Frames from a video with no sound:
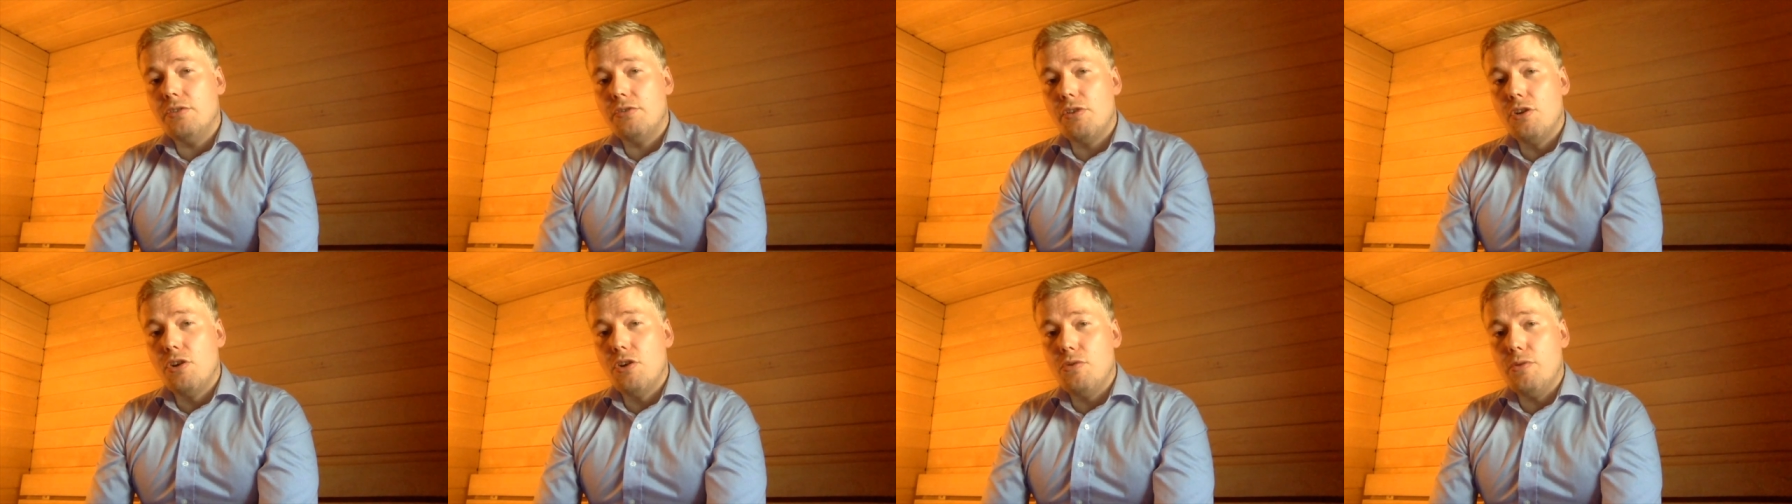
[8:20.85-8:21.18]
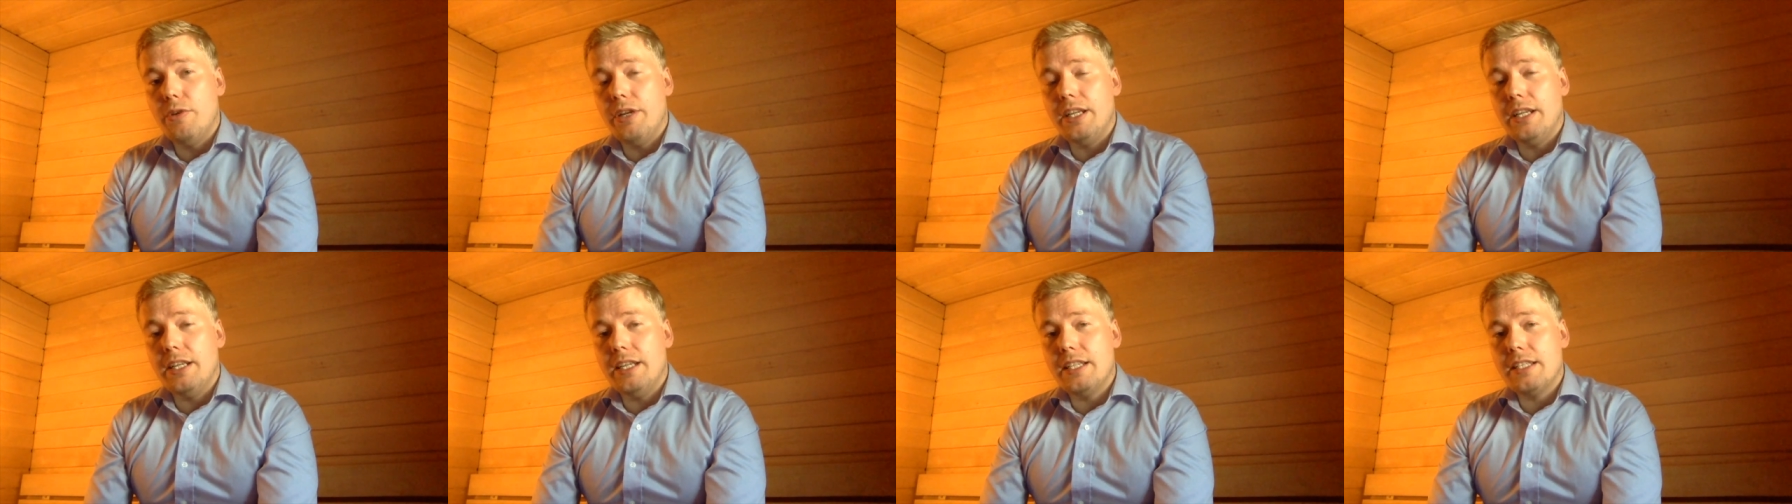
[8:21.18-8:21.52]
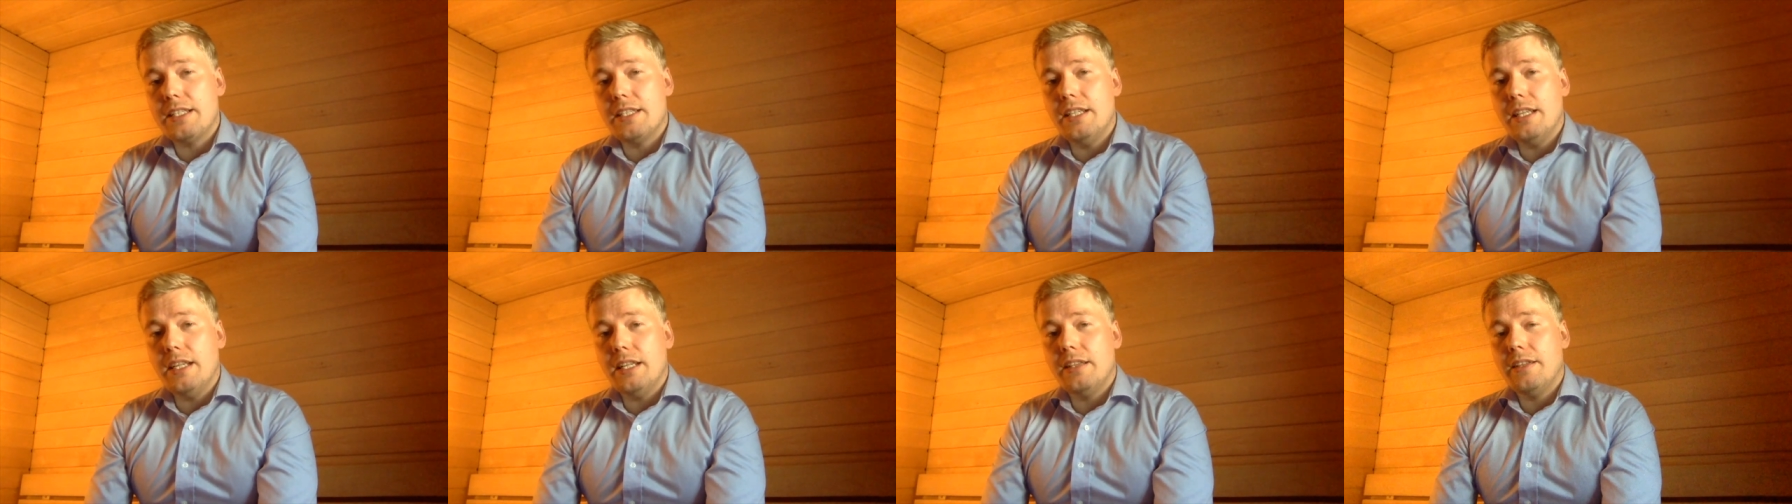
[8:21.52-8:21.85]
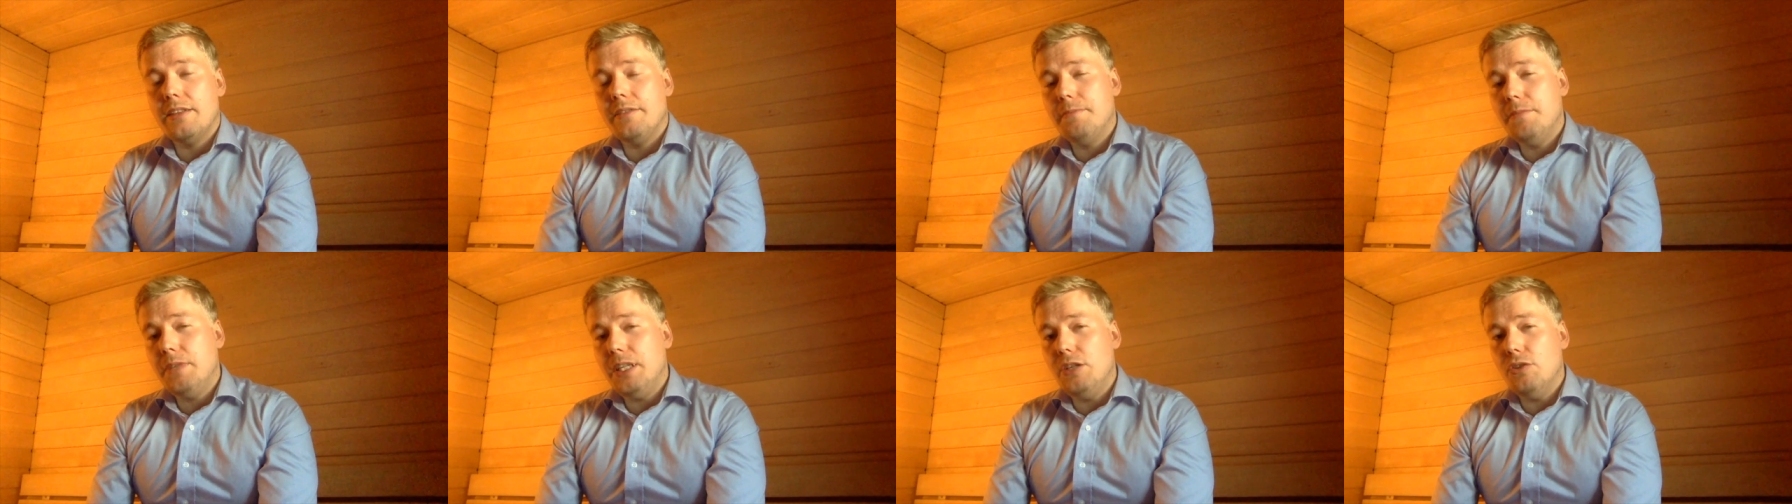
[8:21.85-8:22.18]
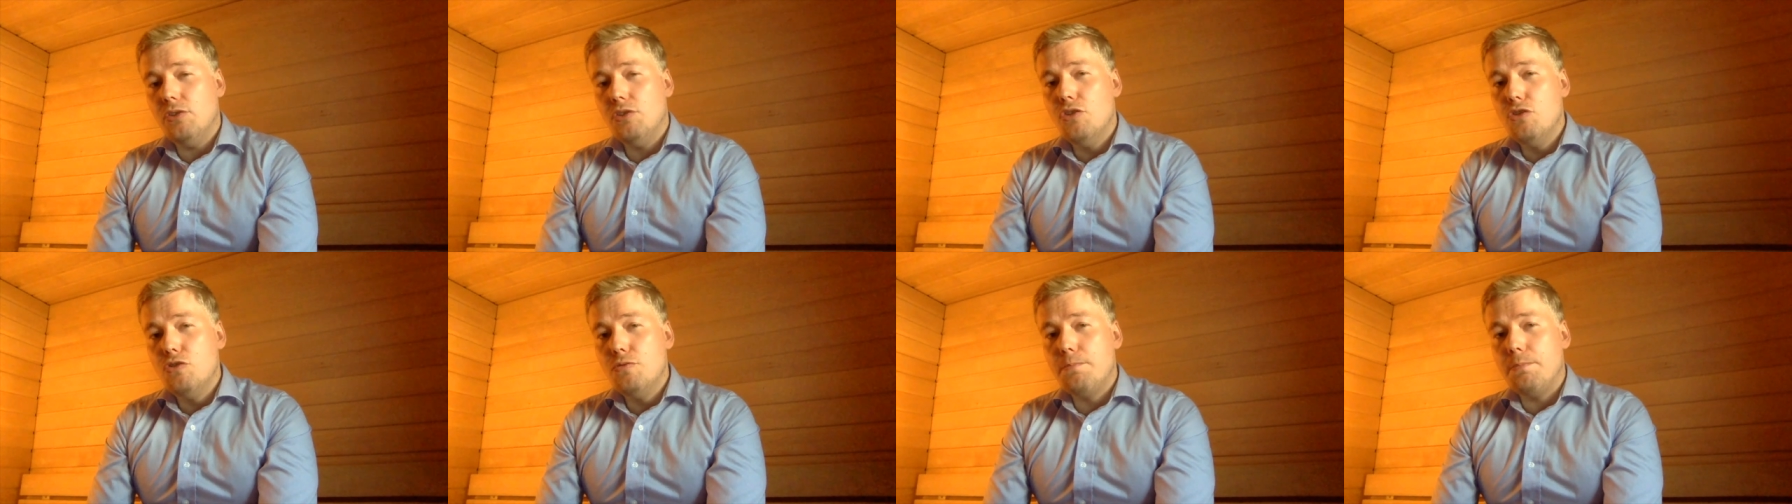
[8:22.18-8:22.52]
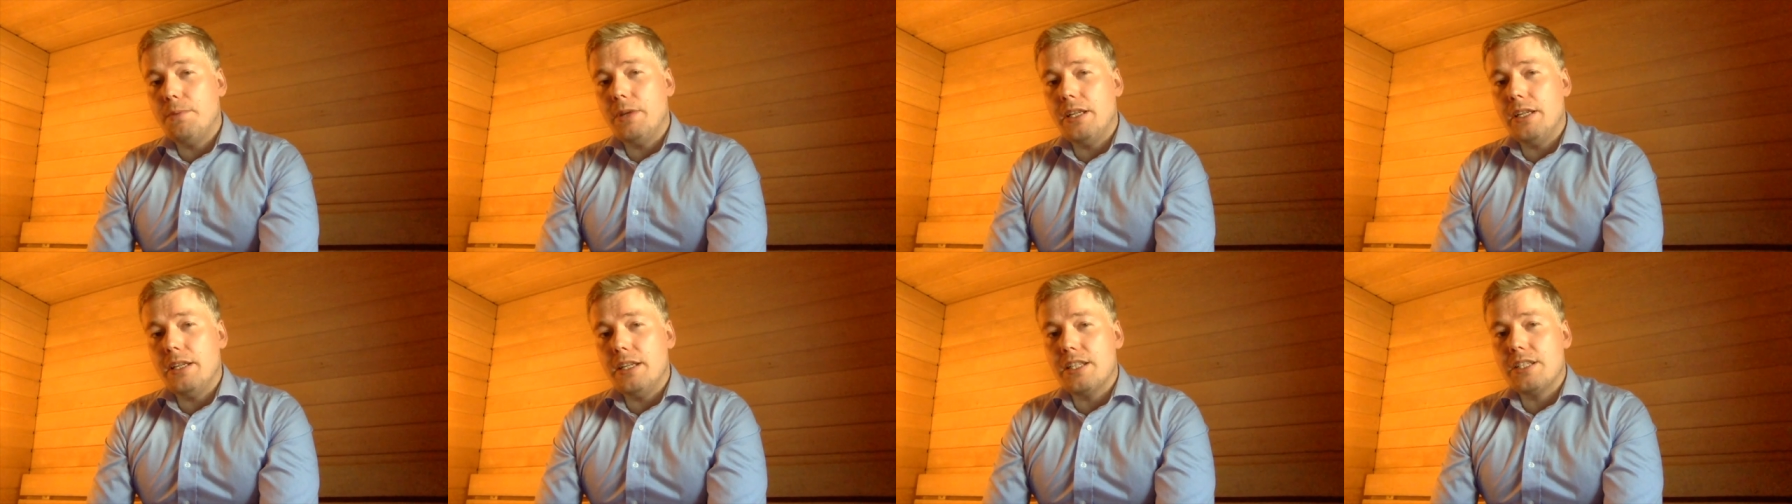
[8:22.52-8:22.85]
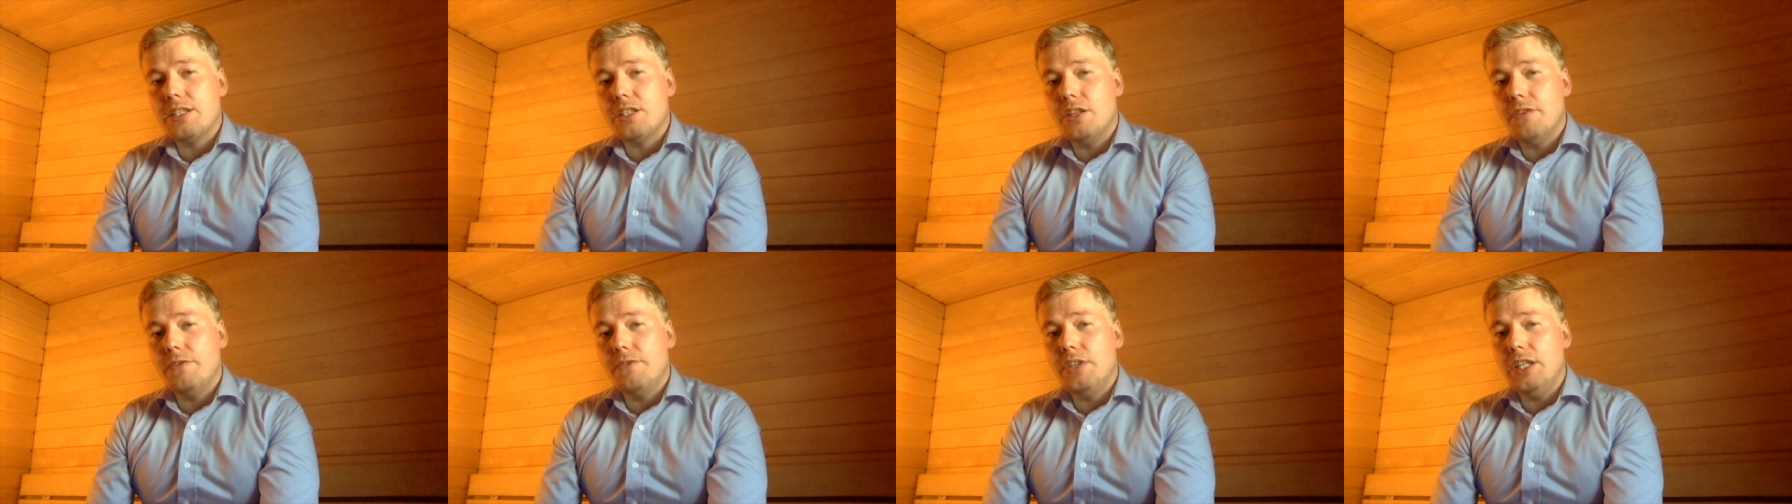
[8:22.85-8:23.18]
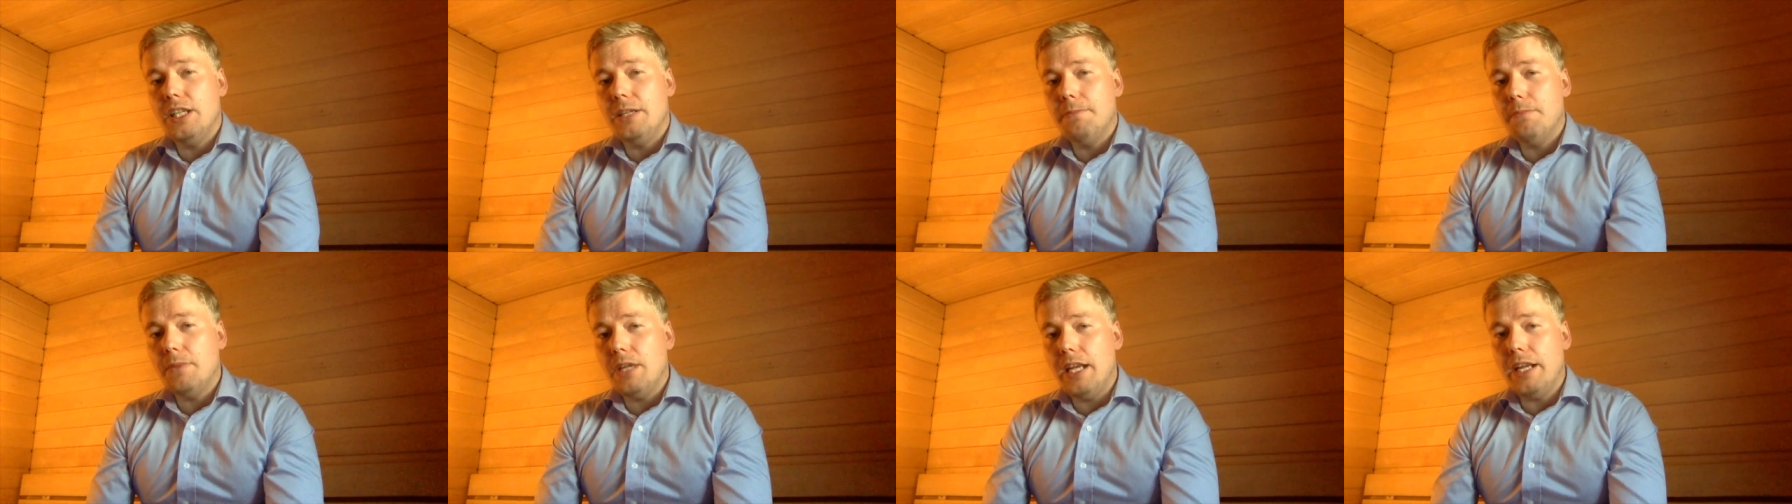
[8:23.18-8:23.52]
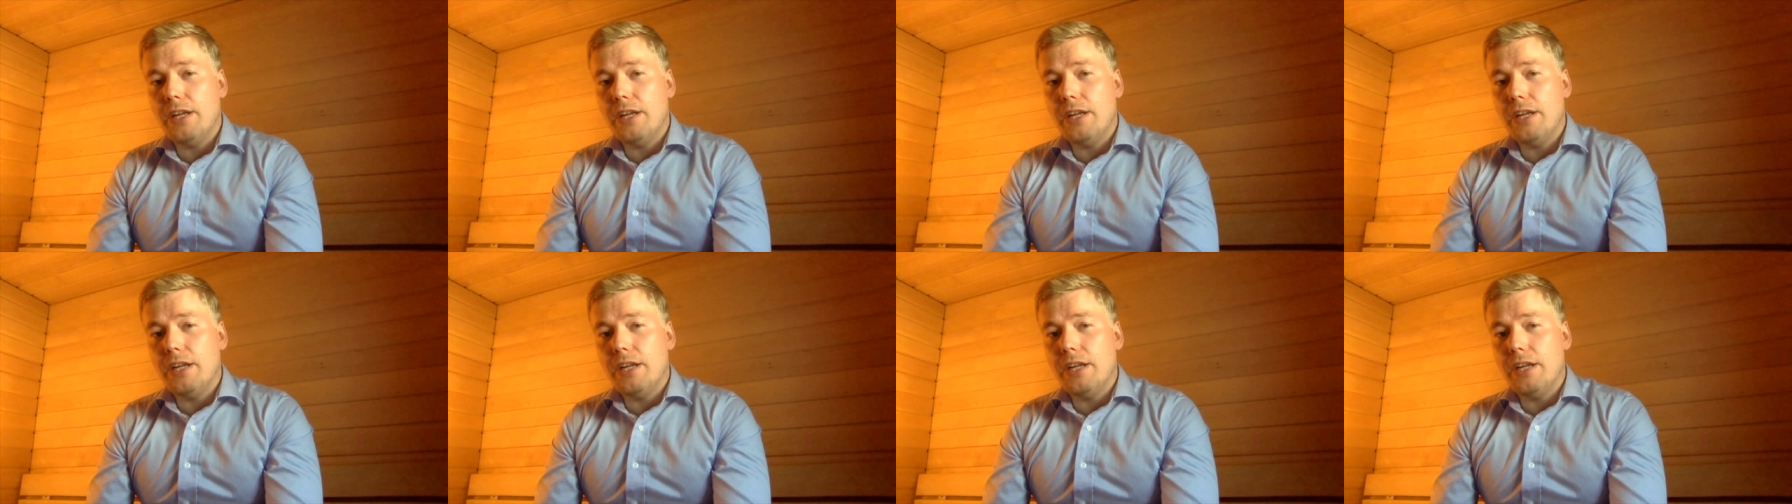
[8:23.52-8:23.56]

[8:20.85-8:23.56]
growing is that the openness of the